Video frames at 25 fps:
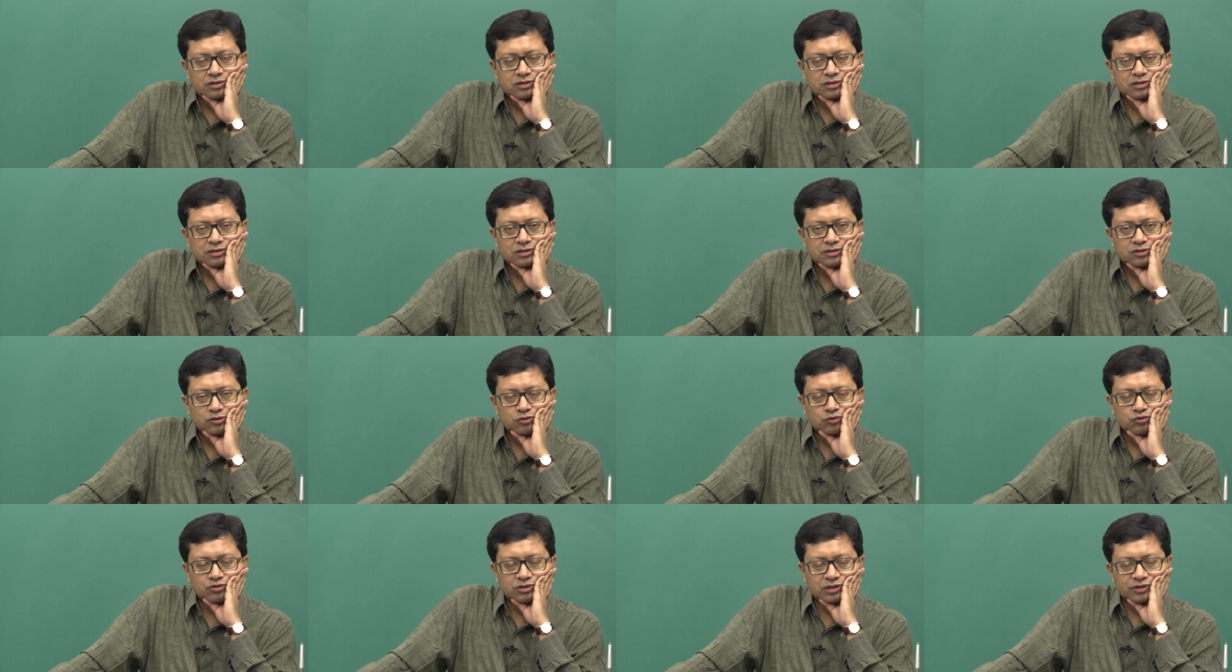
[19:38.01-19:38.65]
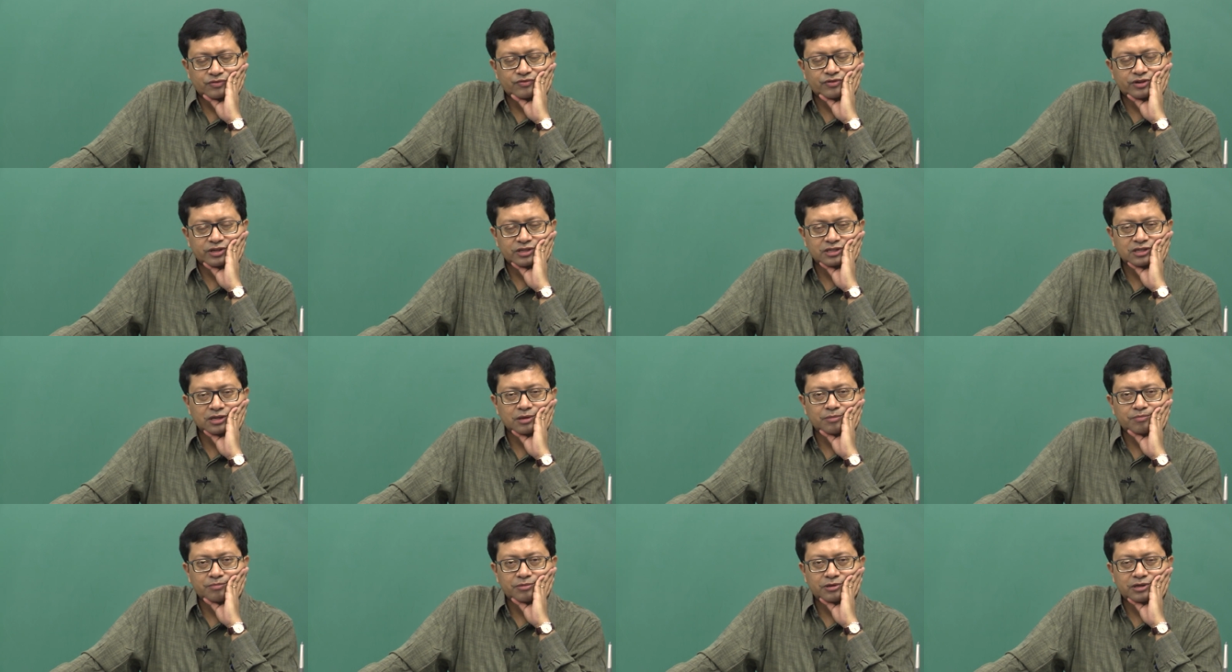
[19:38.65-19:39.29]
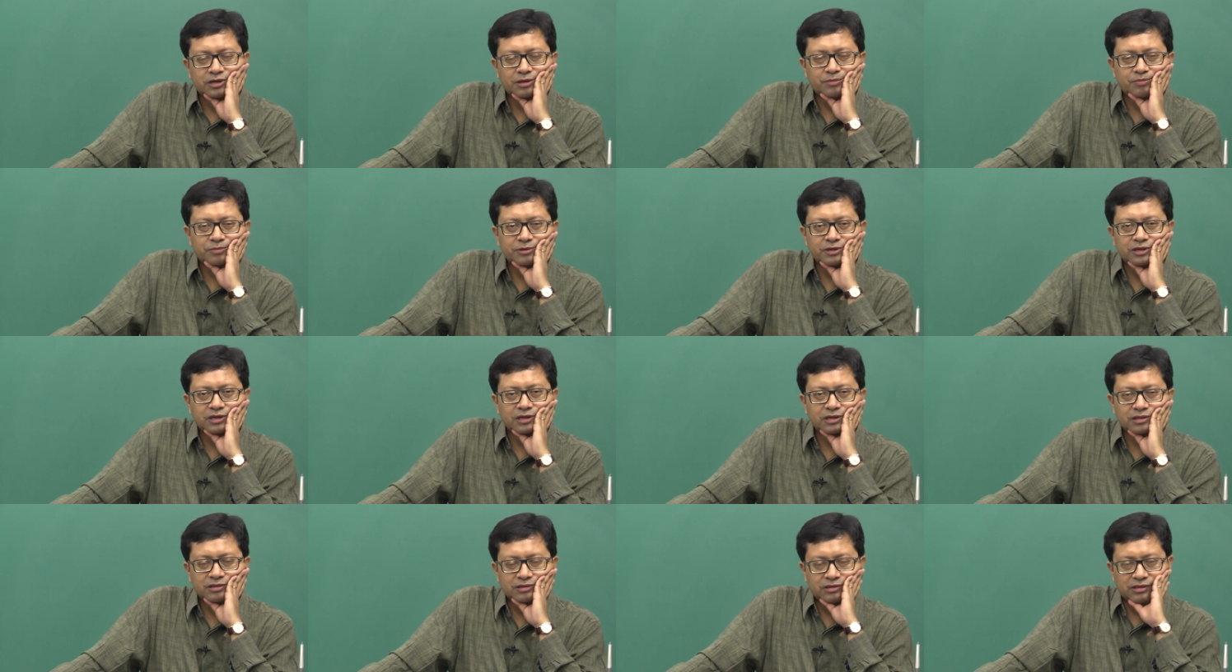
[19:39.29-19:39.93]
So, say for example, let
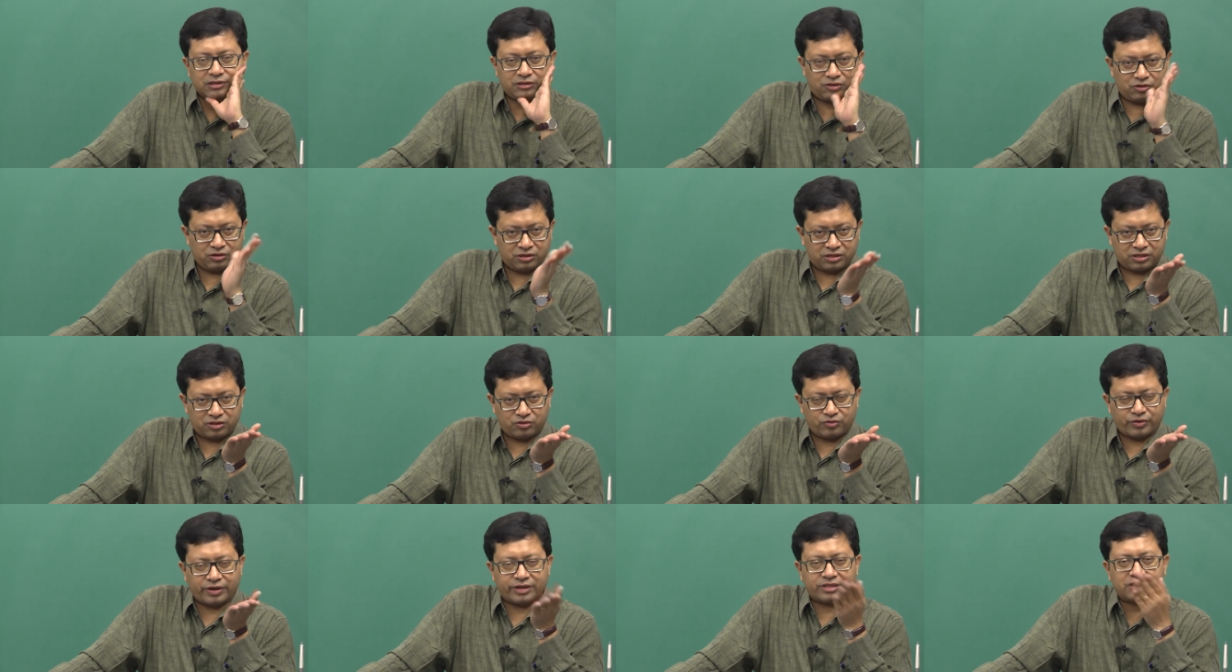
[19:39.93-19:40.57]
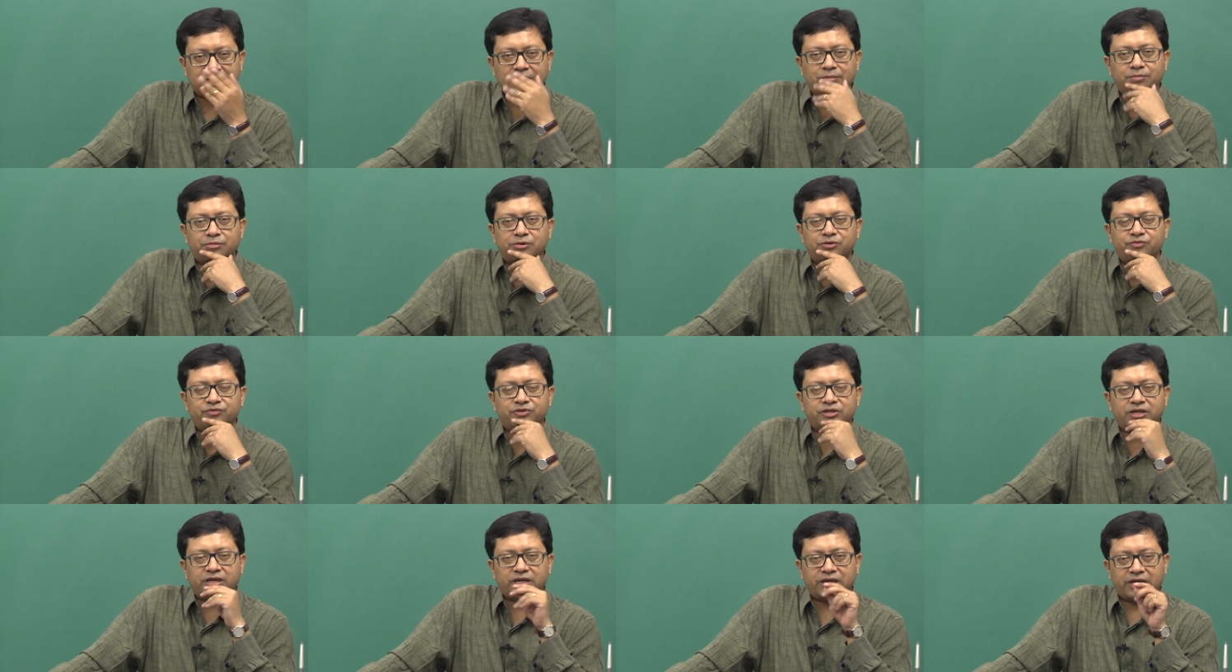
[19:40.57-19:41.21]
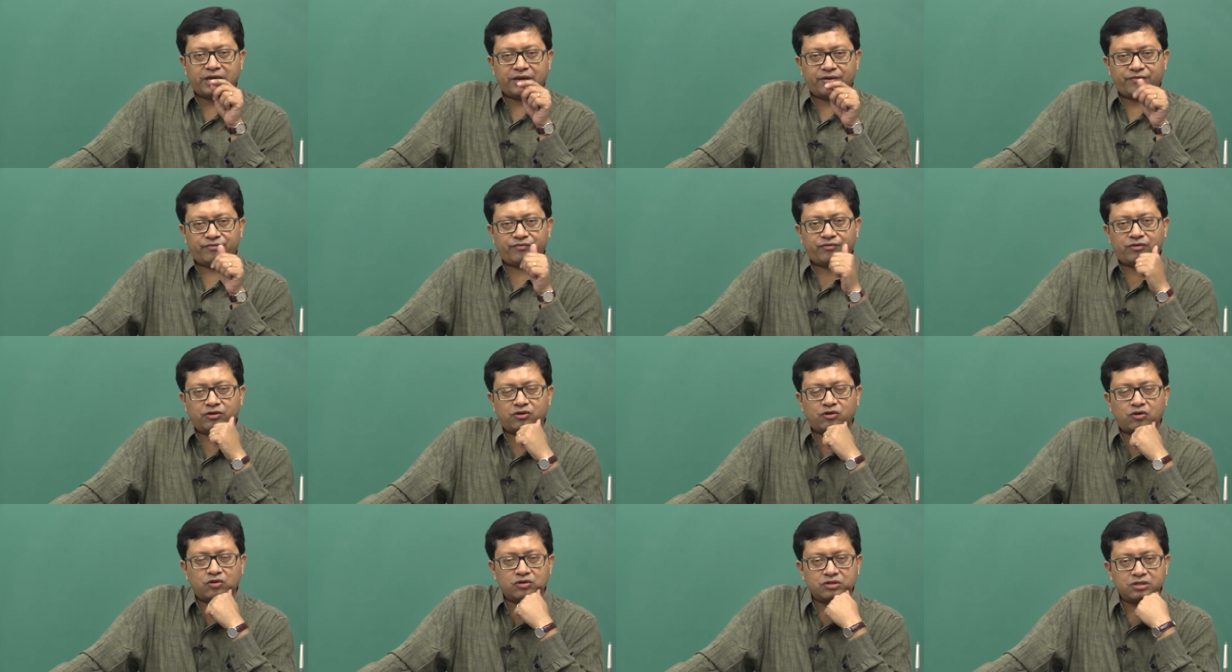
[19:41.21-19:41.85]
me this two example which I gave
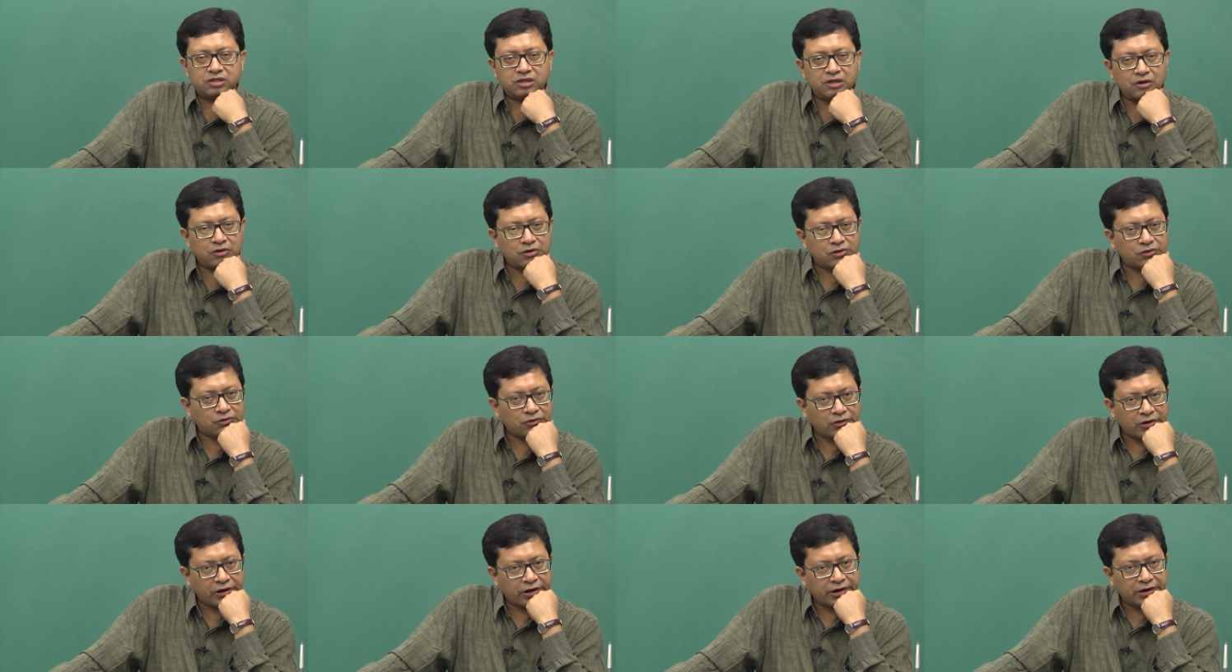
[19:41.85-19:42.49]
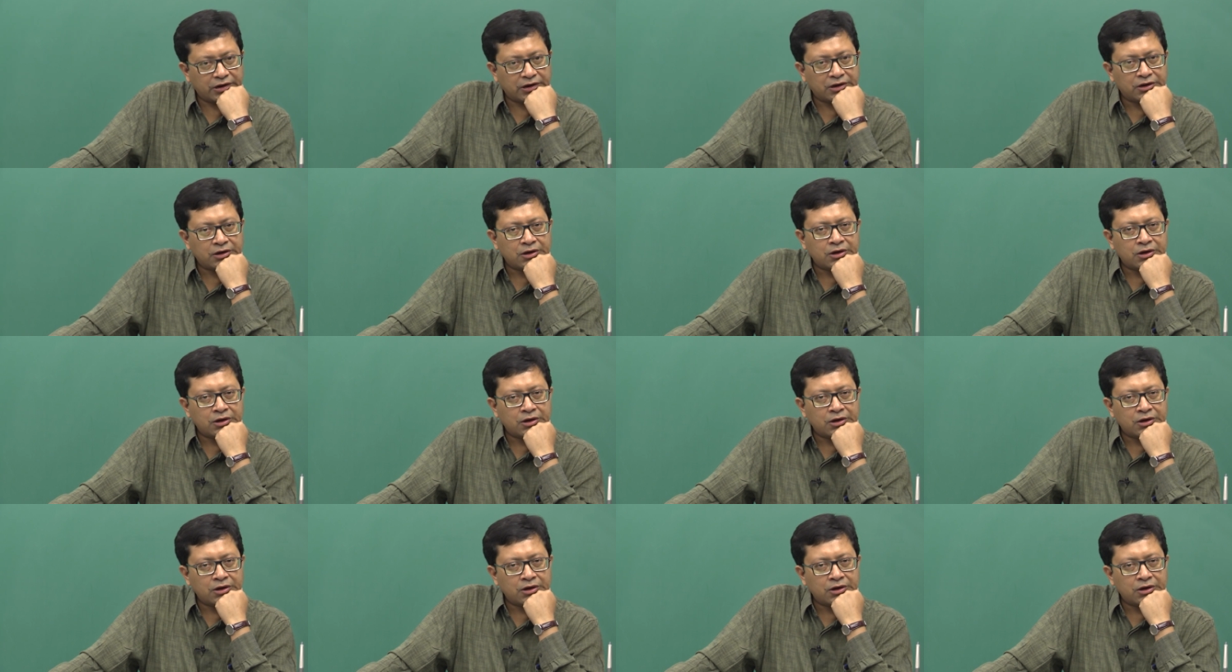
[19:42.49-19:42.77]
for tossing a coin